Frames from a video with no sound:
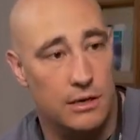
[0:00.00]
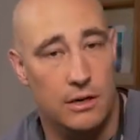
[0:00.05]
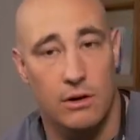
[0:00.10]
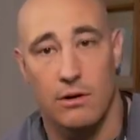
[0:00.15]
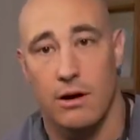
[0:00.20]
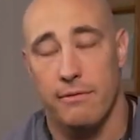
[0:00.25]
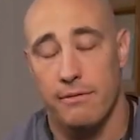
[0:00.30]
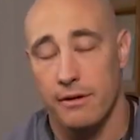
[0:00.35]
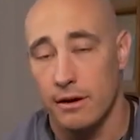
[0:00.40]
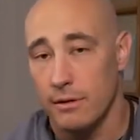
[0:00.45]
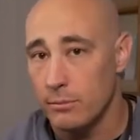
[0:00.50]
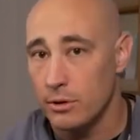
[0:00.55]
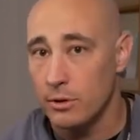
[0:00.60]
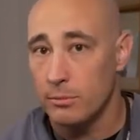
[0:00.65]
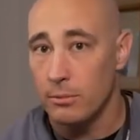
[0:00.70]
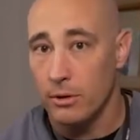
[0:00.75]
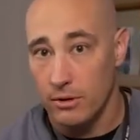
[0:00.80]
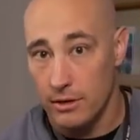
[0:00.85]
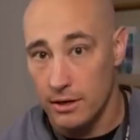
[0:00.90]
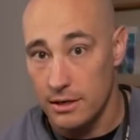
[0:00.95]
no afferent
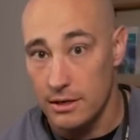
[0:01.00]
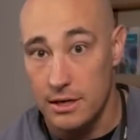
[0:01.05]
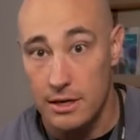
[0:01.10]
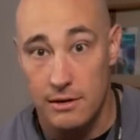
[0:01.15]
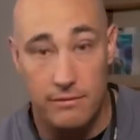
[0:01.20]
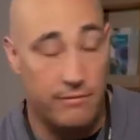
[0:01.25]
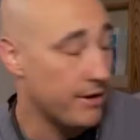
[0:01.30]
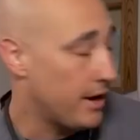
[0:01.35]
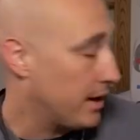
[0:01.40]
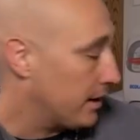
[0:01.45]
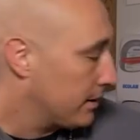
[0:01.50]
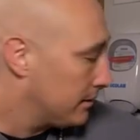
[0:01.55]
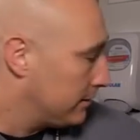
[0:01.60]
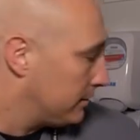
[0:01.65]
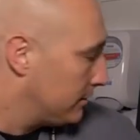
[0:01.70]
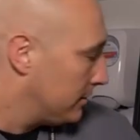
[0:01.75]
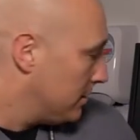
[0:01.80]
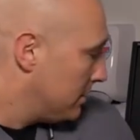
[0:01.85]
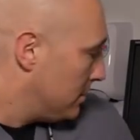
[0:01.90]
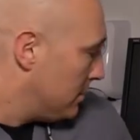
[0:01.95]
pupillary
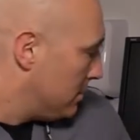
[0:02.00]
defects,